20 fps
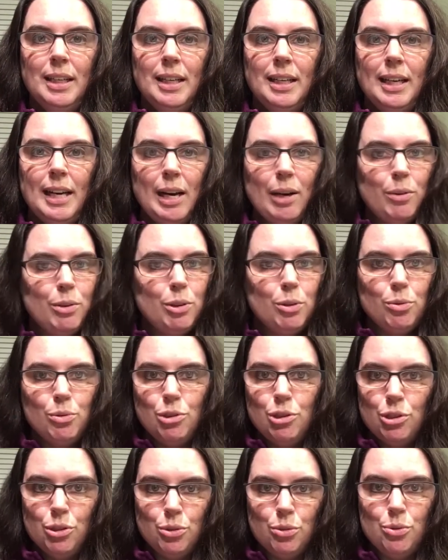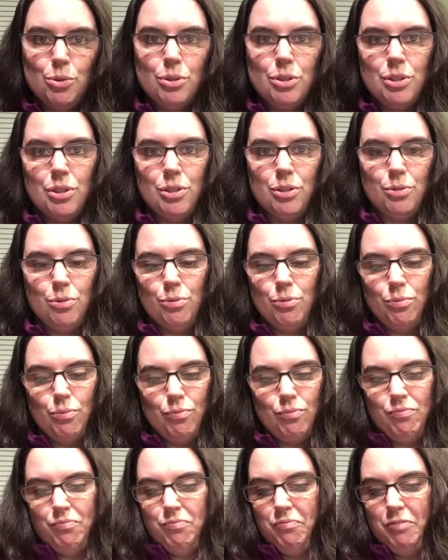how you choose
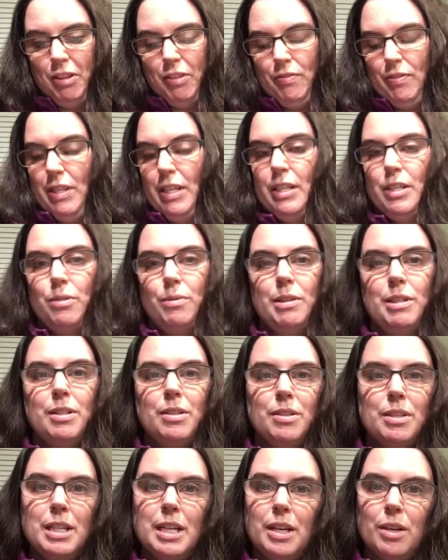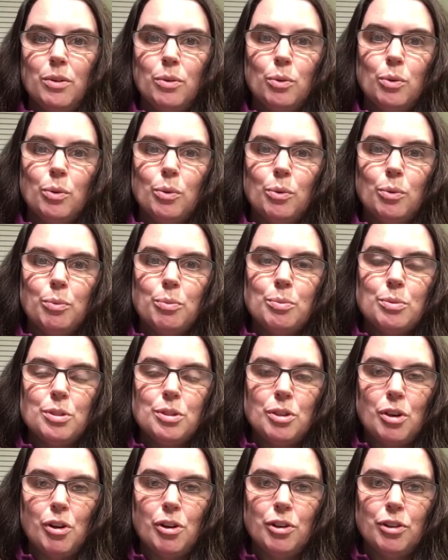to evaluate the day, or
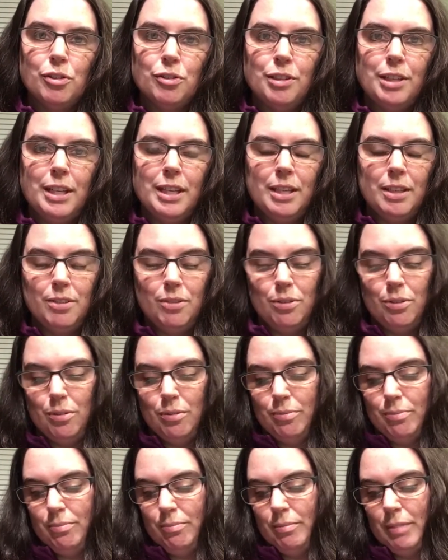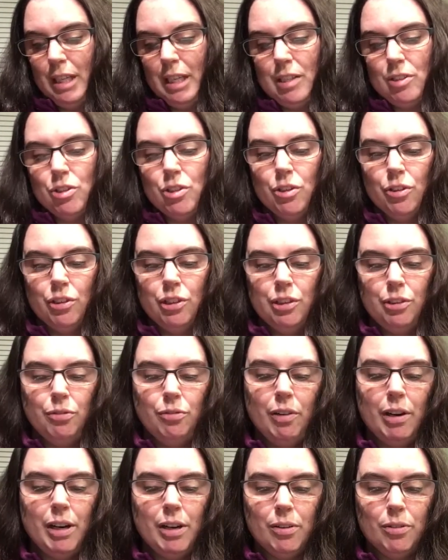start your day, or like turn it
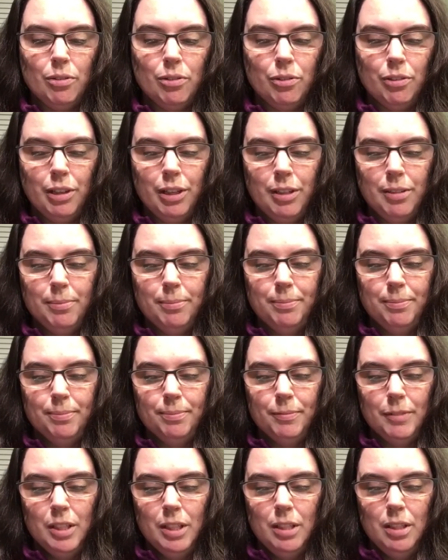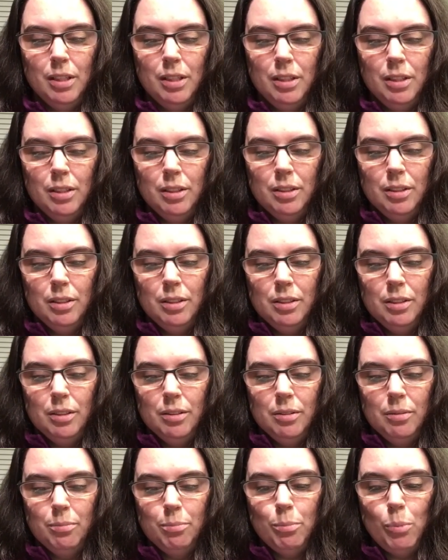around, right?
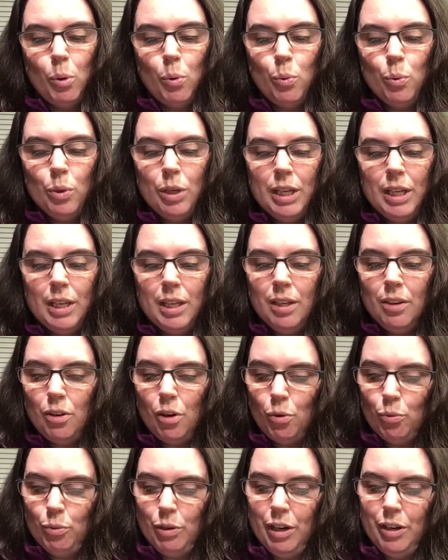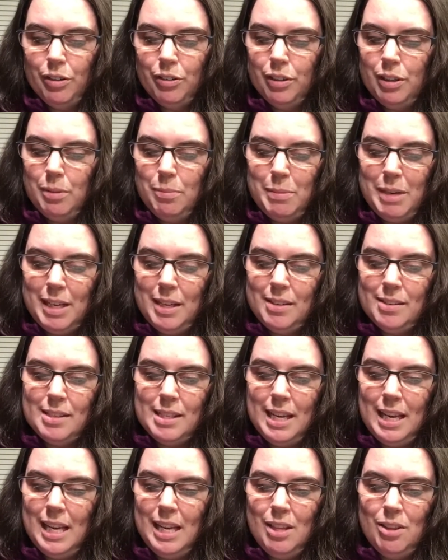Moaning rarely makes
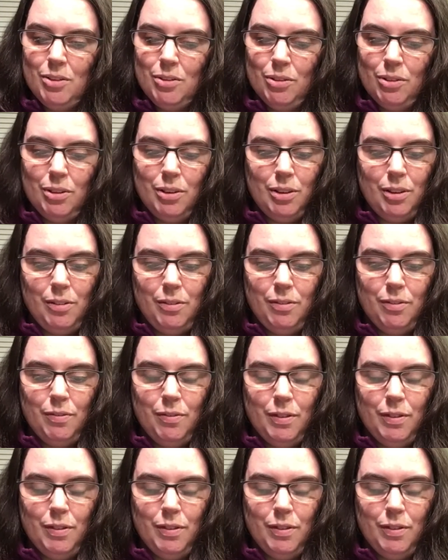either of,